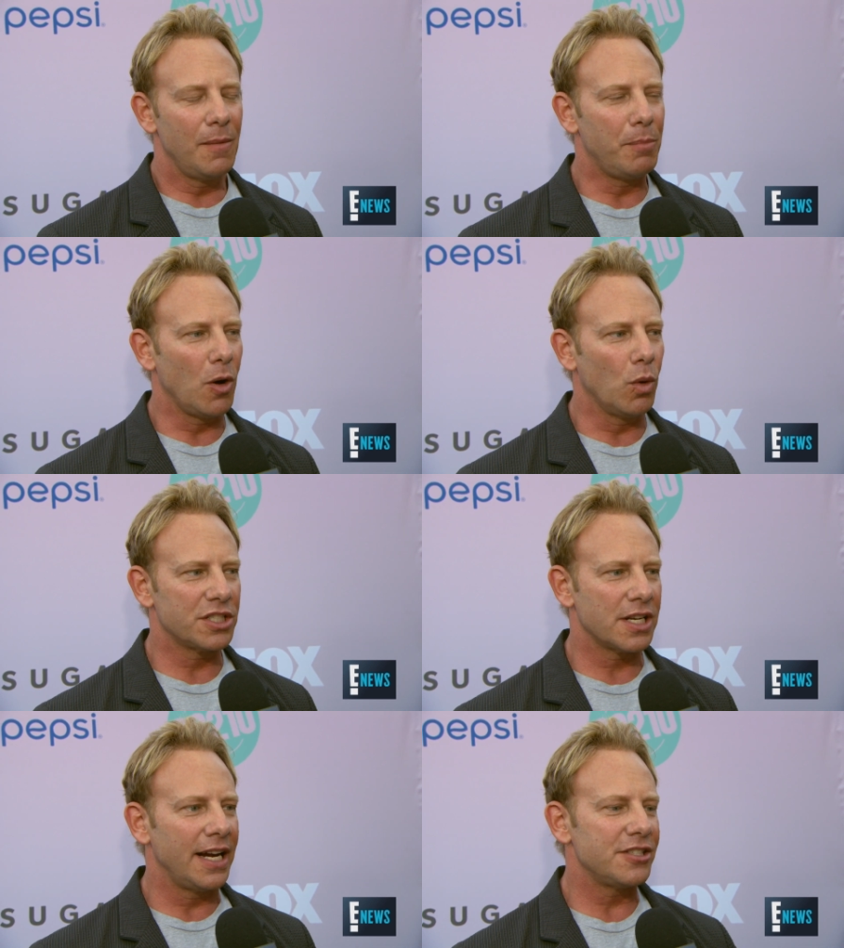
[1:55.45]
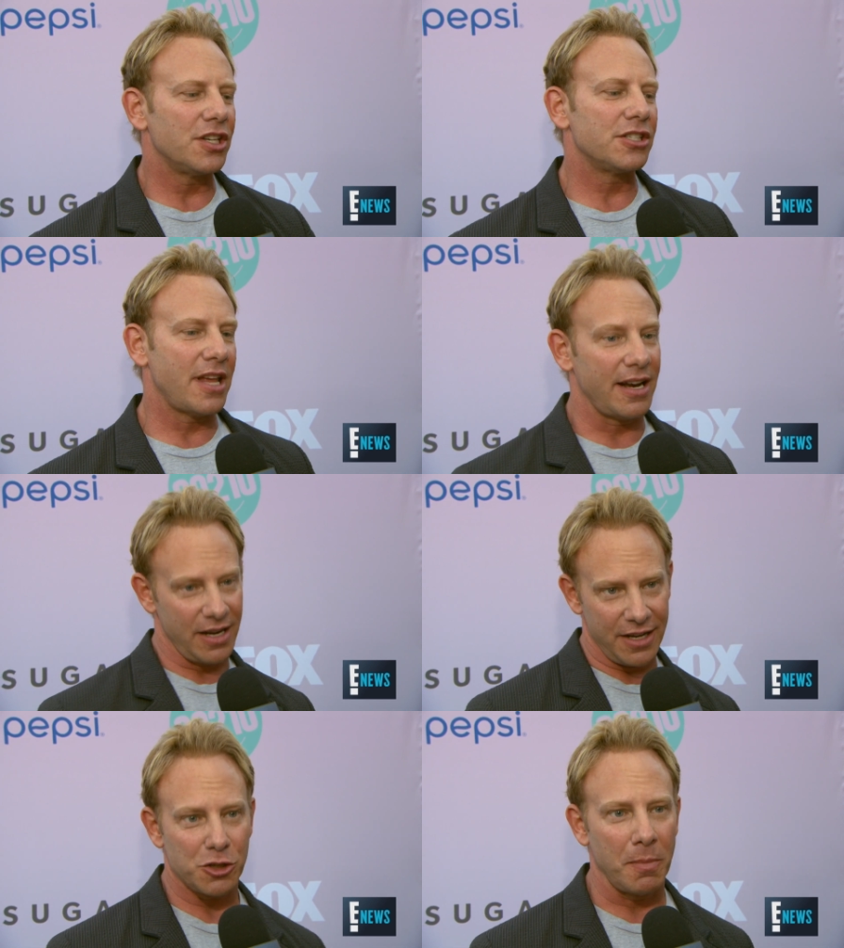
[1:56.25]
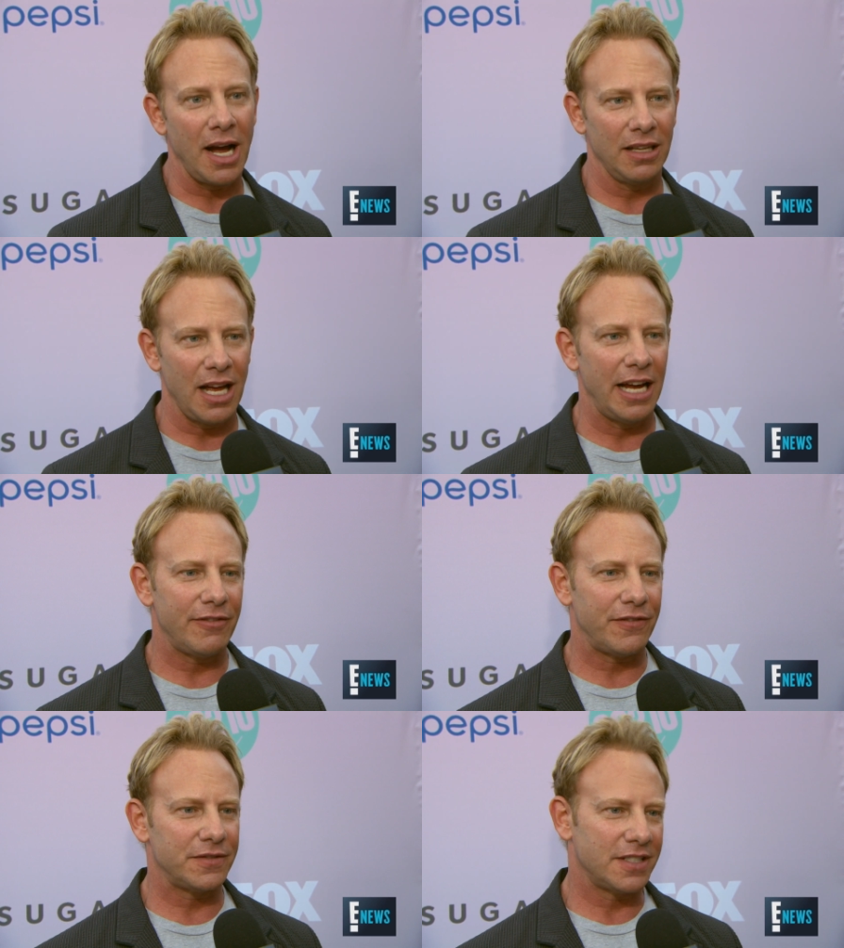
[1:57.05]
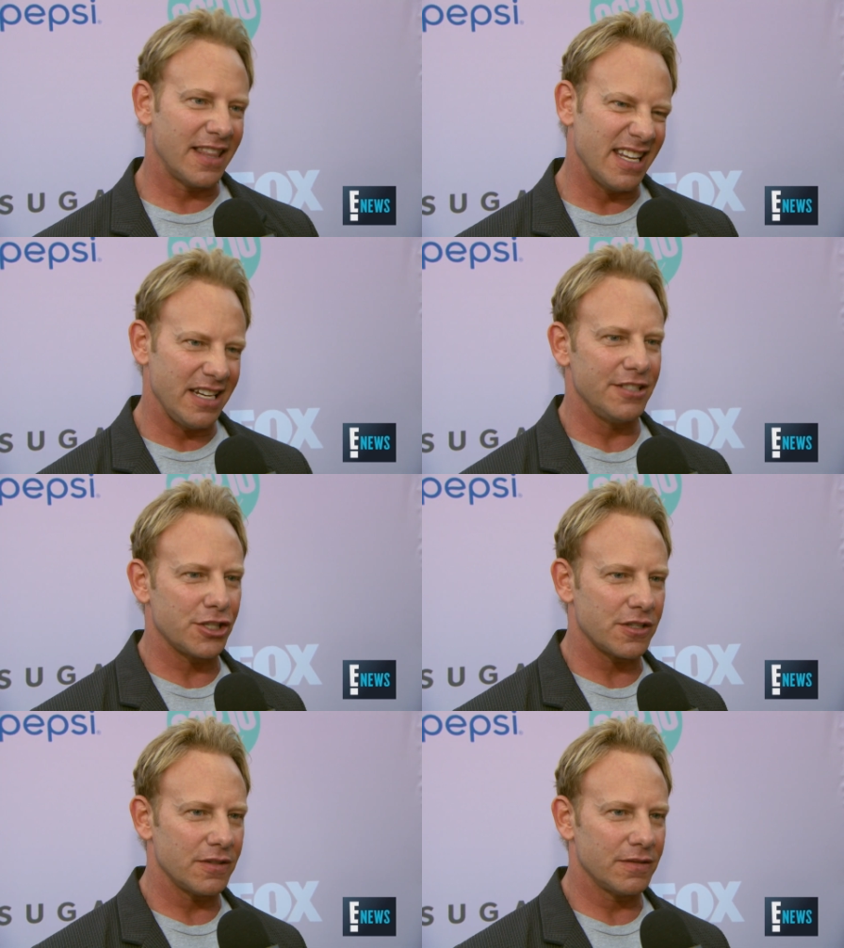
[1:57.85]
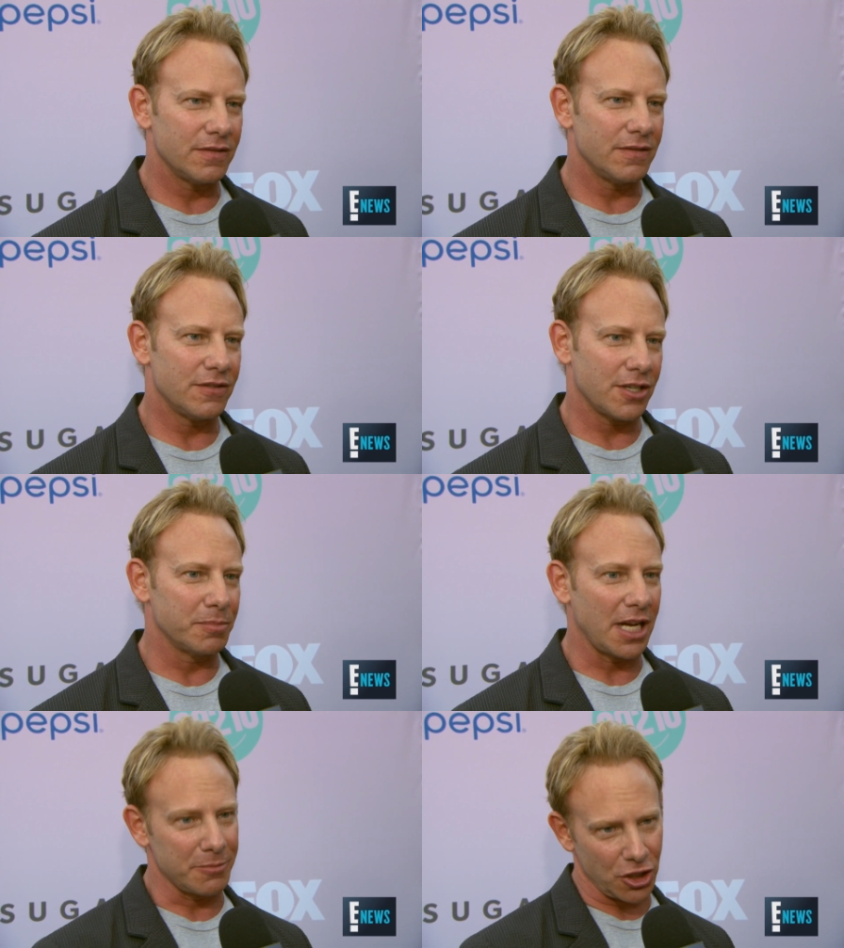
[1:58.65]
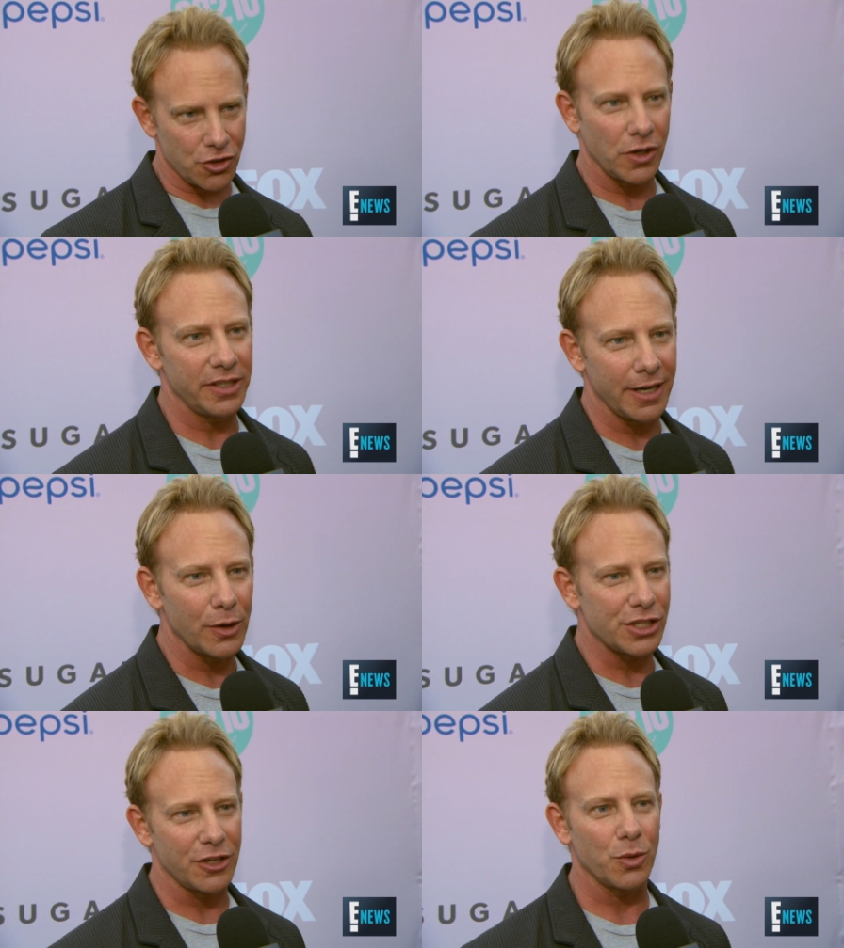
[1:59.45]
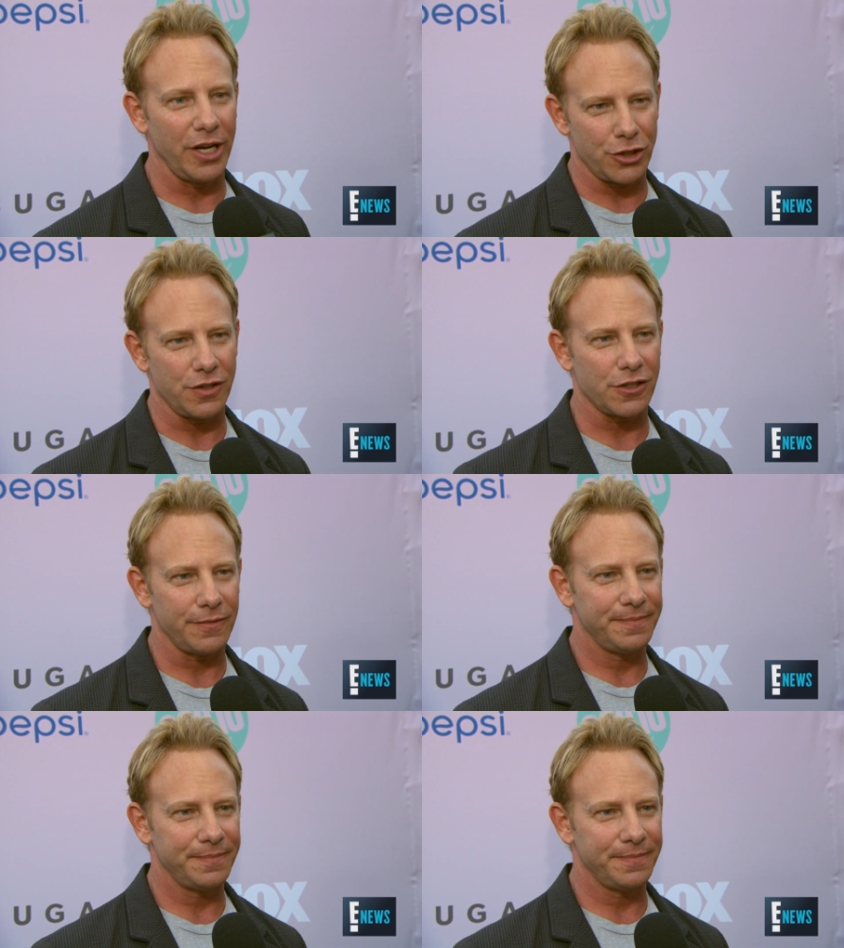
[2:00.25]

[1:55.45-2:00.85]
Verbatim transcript: But what's nice is that it is my life to these sometimes extraordinary situations.